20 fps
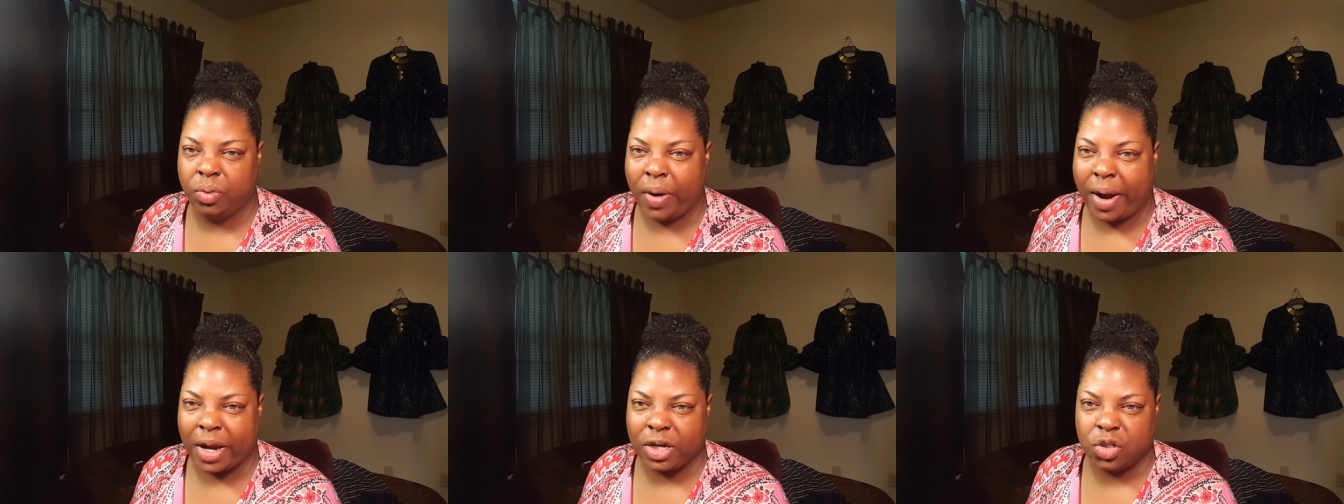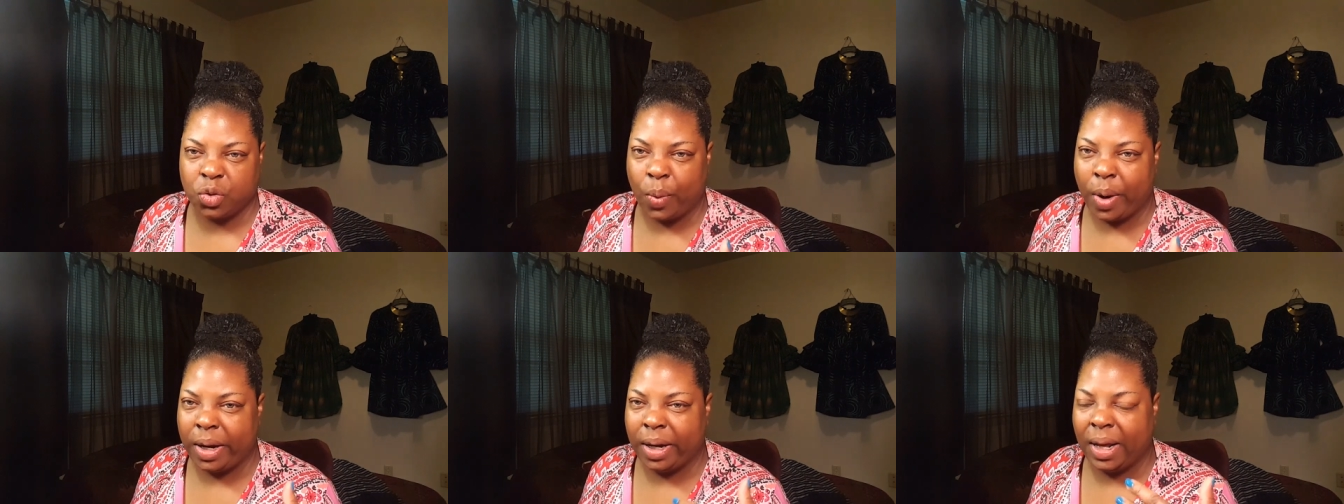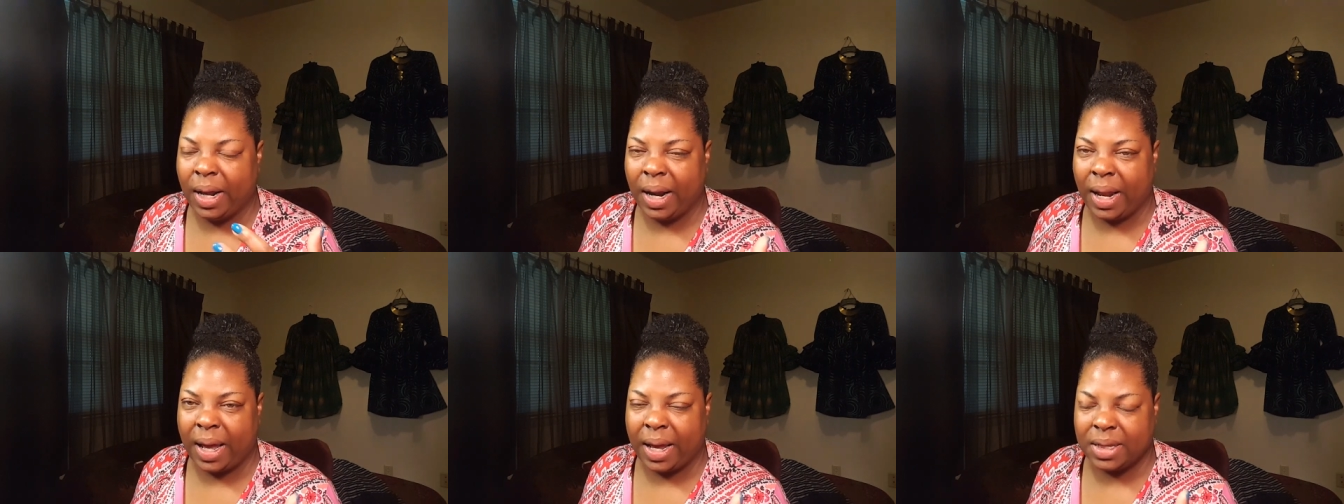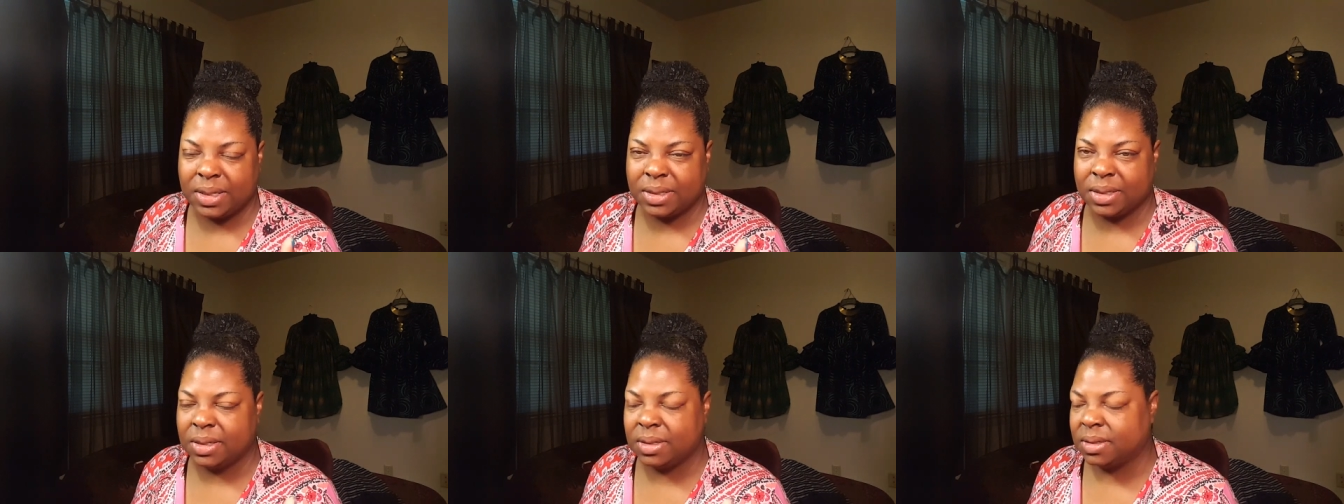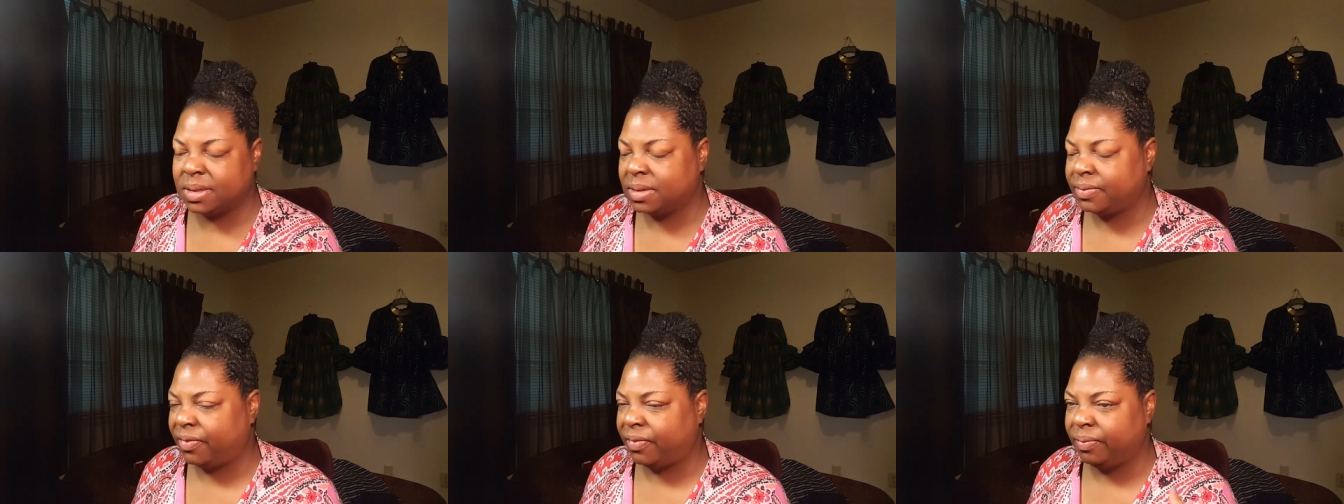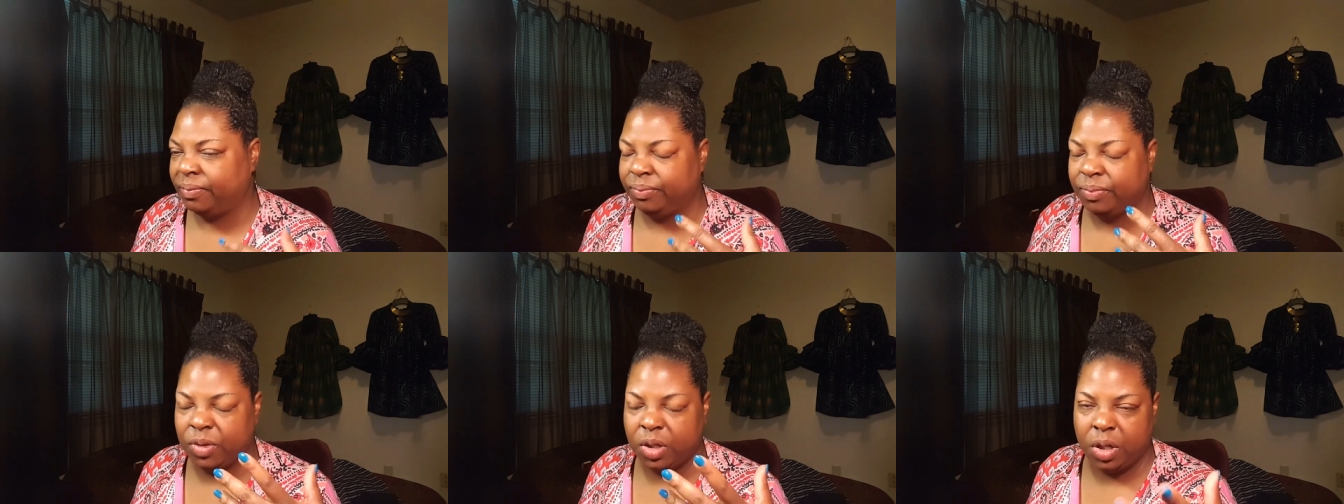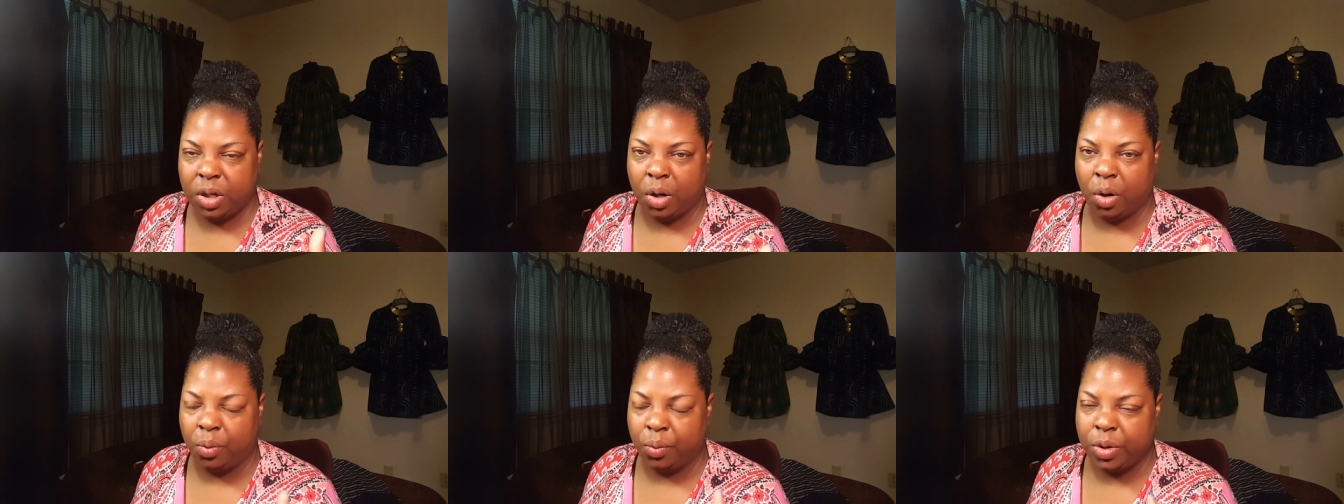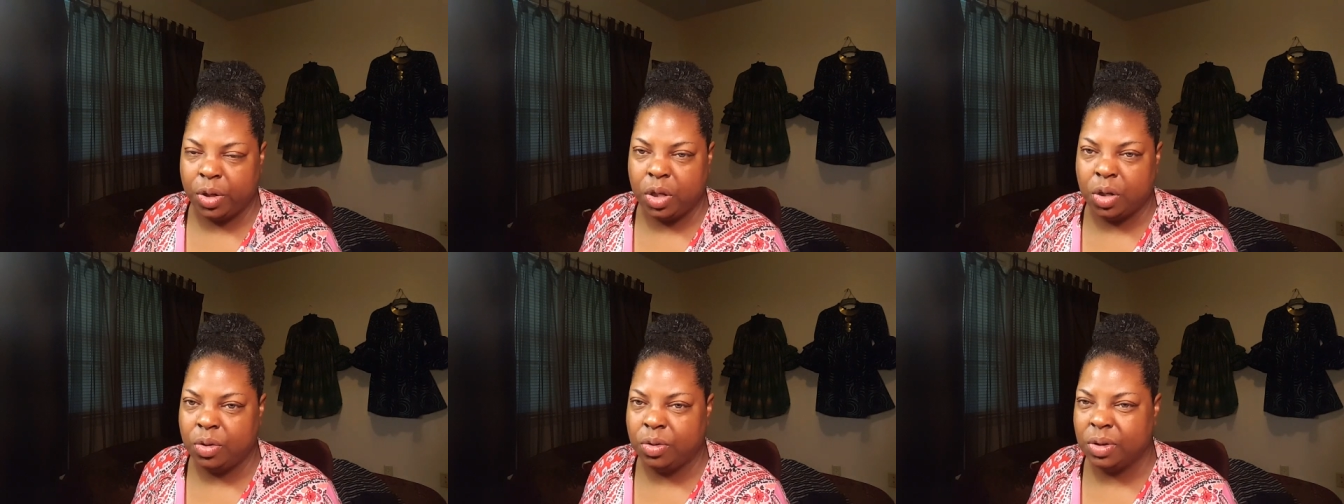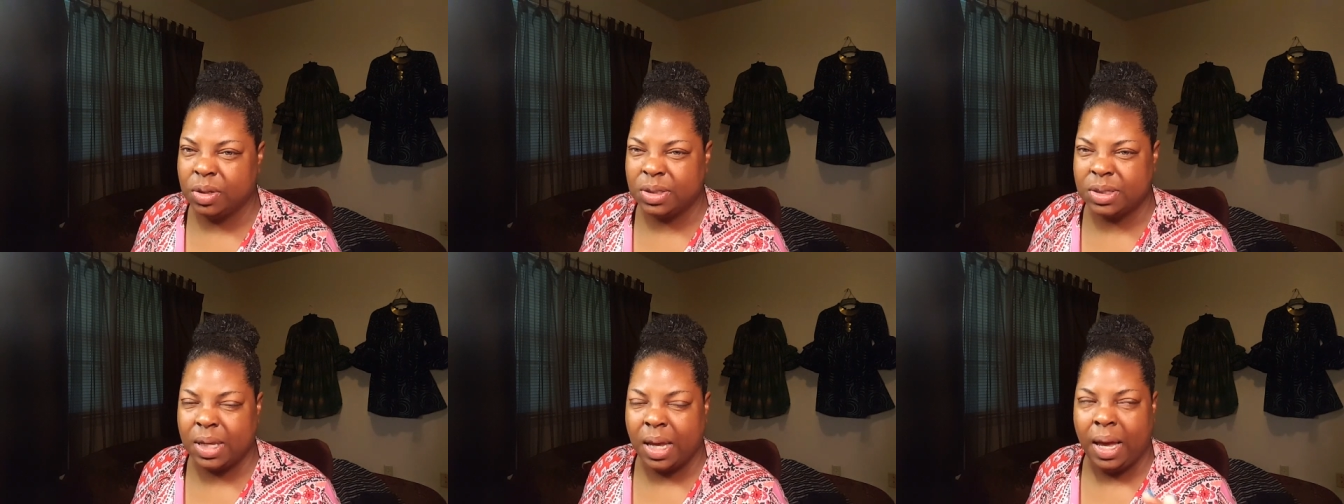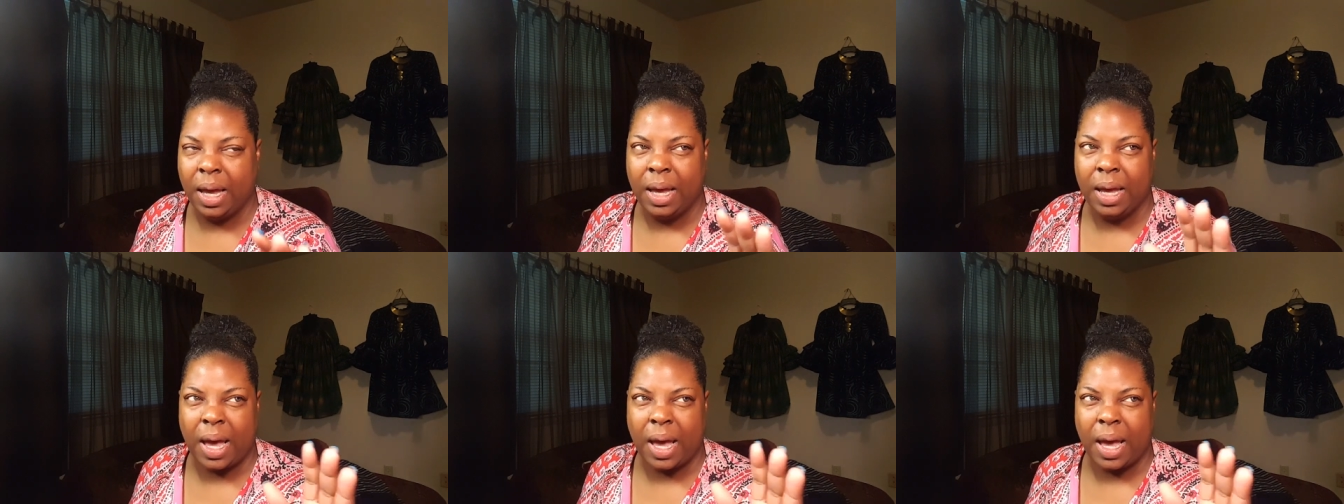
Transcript: graduating classes, you know, reunions.